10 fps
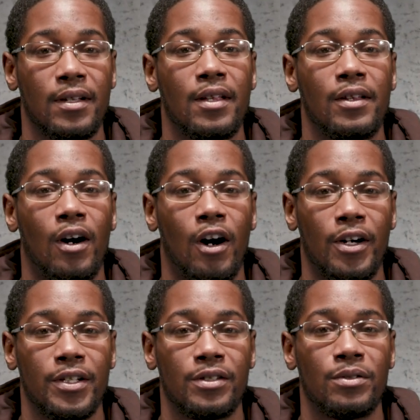the
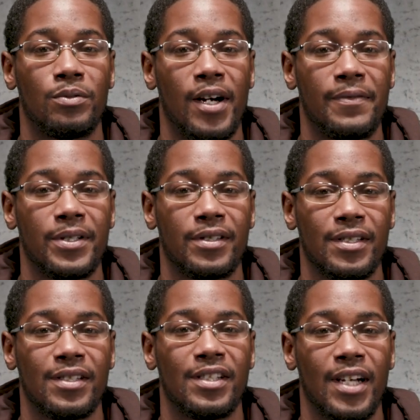artist
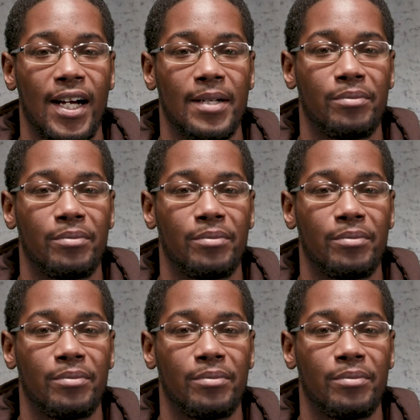references John